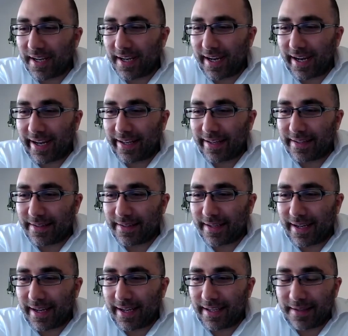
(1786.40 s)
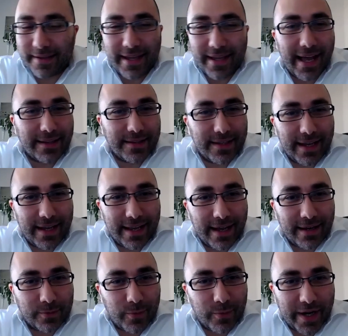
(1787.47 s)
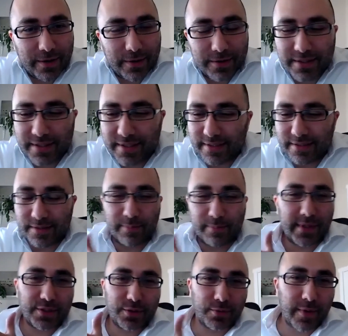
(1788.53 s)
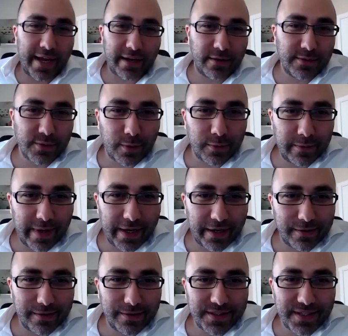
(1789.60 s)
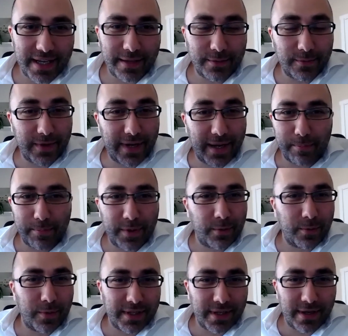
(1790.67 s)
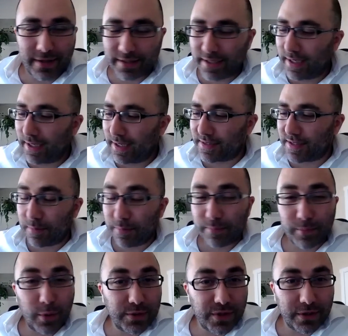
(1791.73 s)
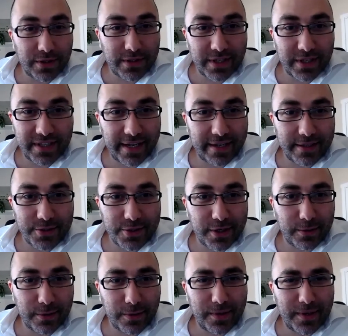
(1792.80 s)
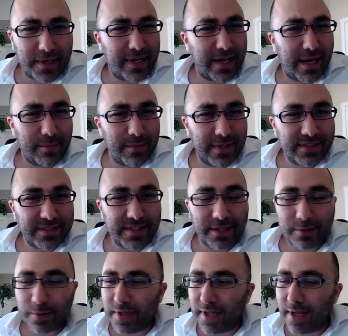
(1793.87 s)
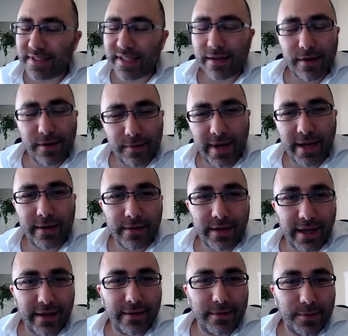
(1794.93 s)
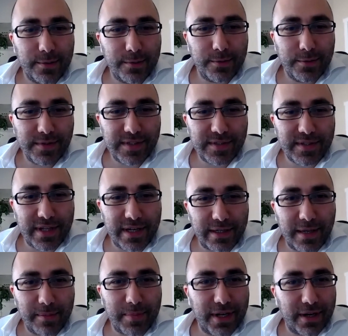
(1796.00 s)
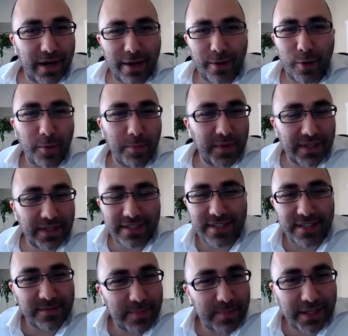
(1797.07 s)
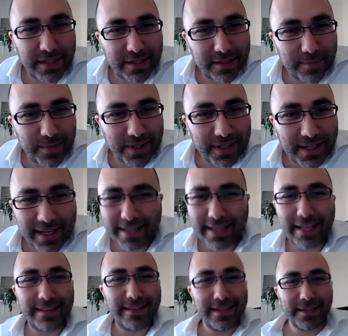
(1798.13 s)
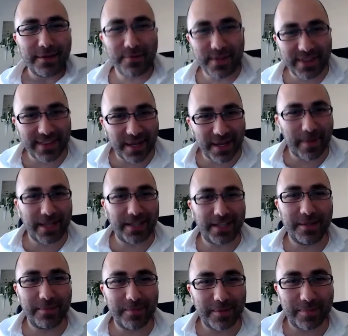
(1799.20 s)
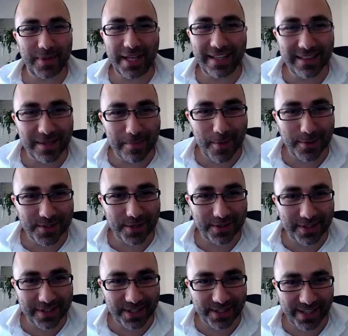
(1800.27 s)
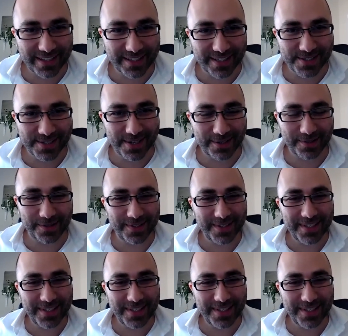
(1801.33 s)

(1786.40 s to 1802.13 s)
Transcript: I got a record, a bunch of records, old records, and I put one on. It's a Mozart clarinet concerto, I'm listening to it. I was like, oh, wow, okay. Who's this clarinet player? I open it. It says Benny Goodman. And I didn't even think Benny Goodman played the Mozart clarinet concerto.